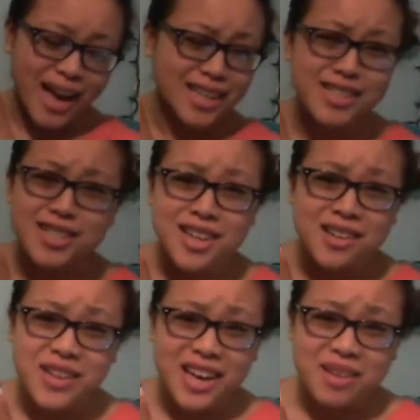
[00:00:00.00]
just
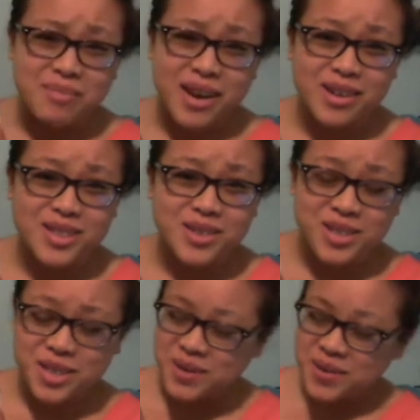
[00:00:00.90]
love getting mail, don't
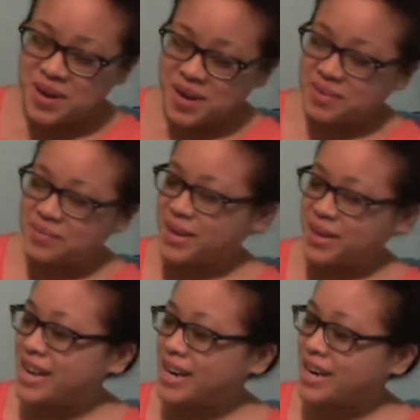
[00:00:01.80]
you?
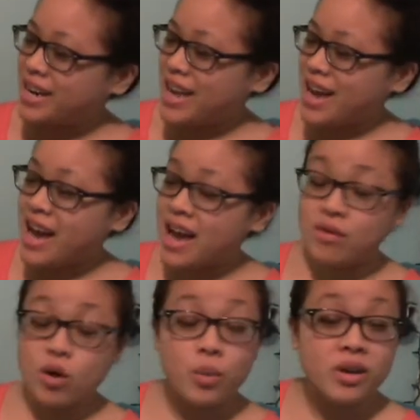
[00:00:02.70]
But yeah, I haven't
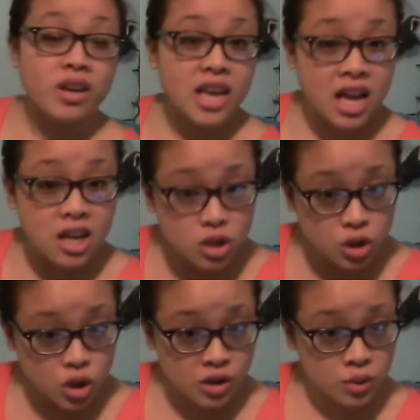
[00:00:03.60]
opened it yet,
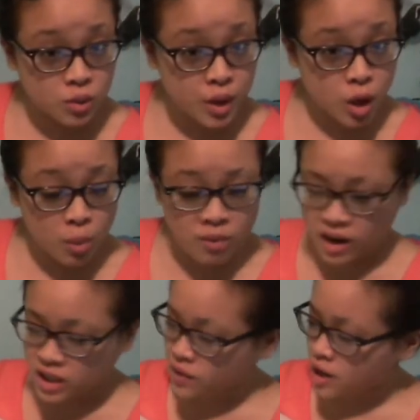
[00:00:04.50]
so this will be an open
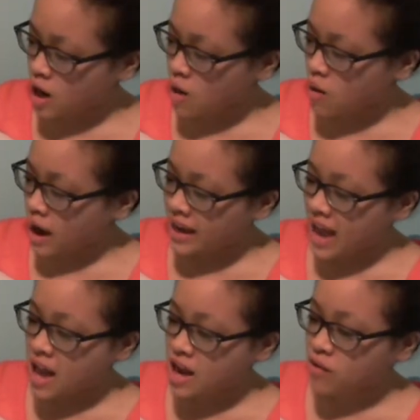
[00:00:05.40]
box video. I
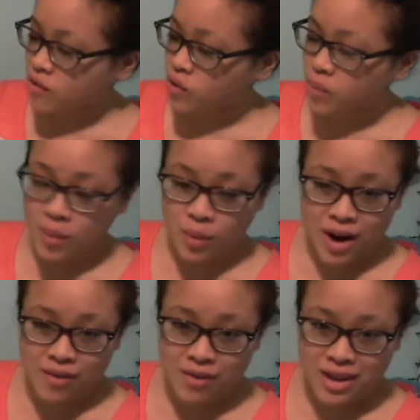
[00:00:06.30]
can't even remember
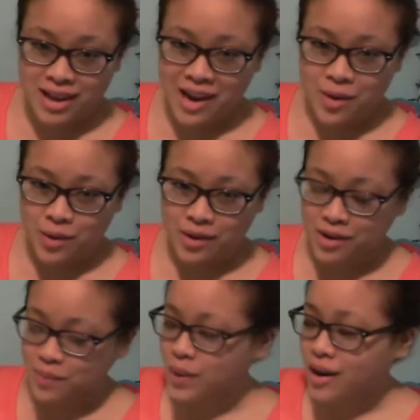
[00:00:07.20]
everything I
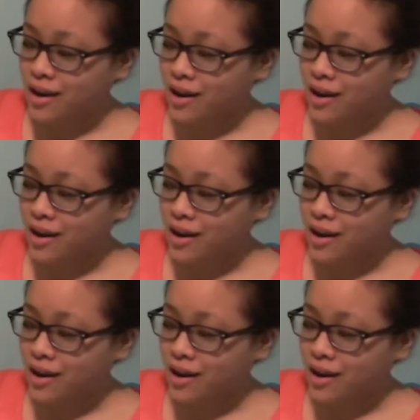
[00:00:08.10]
ordered, but